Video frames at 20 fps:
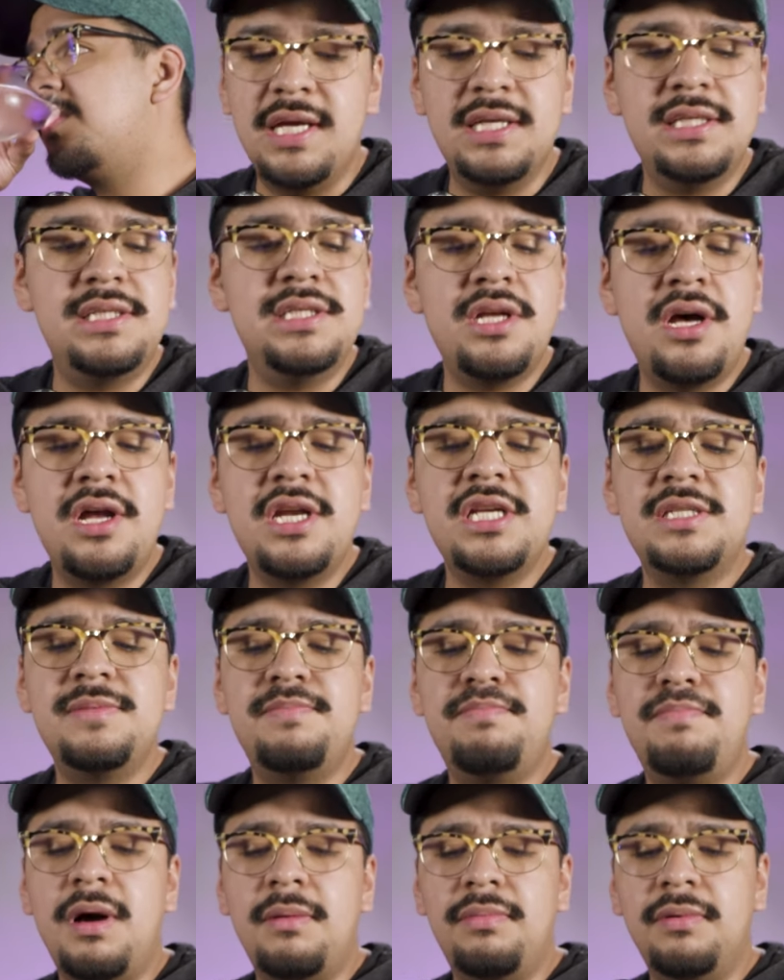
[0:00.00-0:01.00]
It's not as
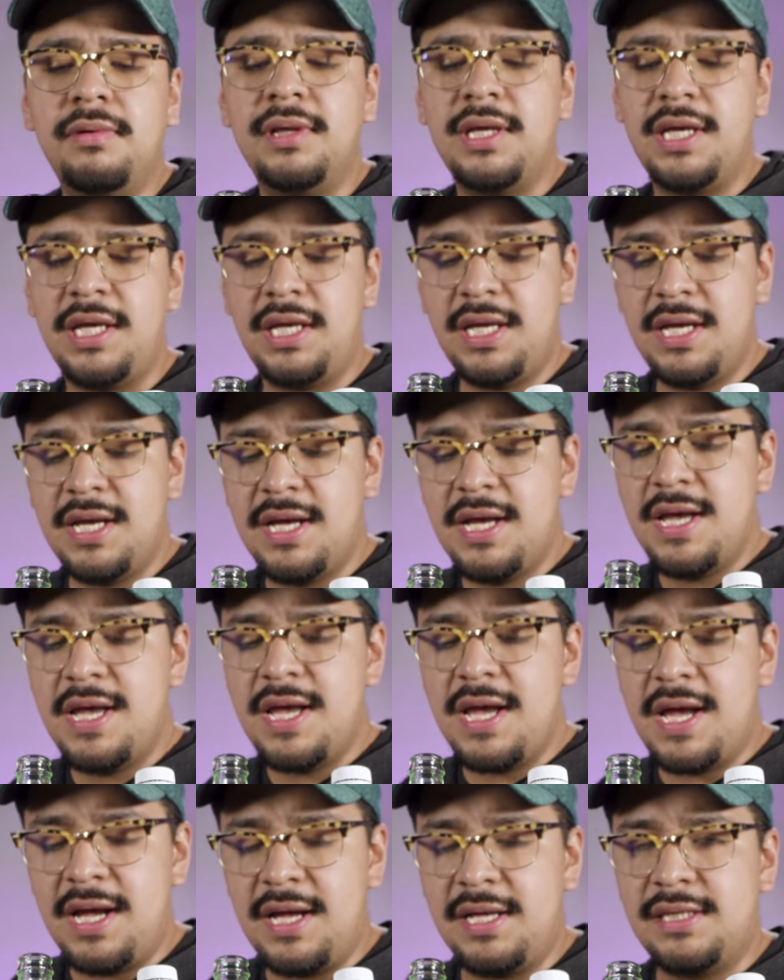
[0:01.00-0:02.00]
bubbly
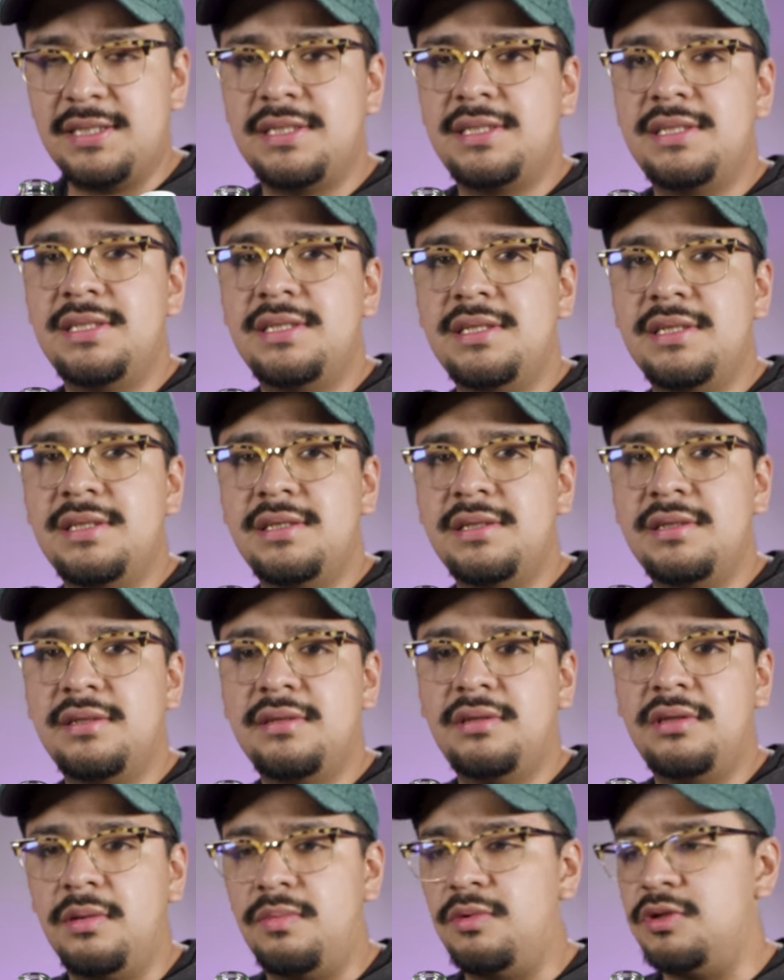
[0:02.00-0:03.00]
as
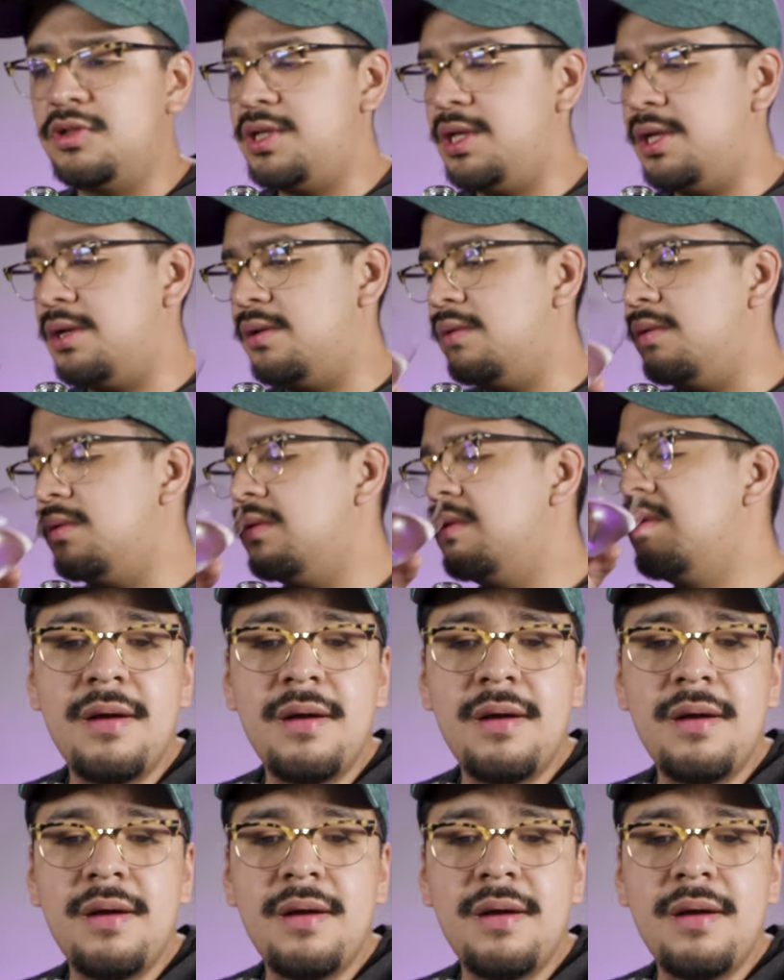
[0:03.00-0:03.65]
Topo Chico,